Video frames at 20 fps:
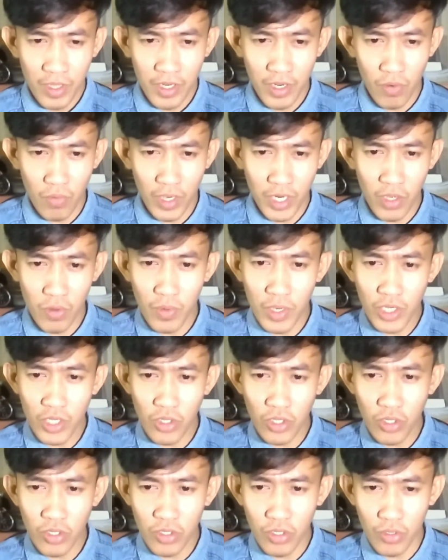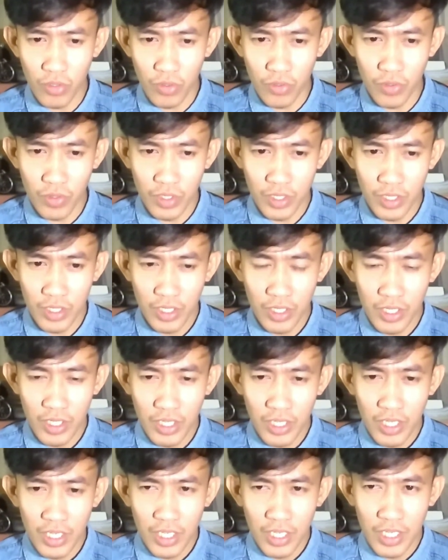Now, what I want you to do
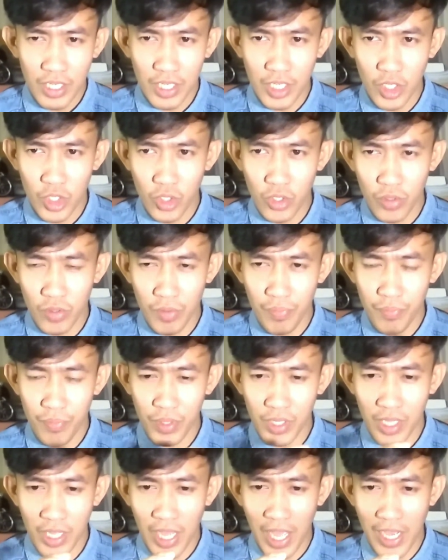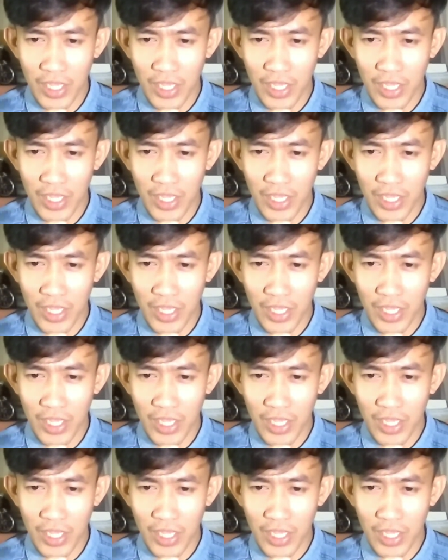is to,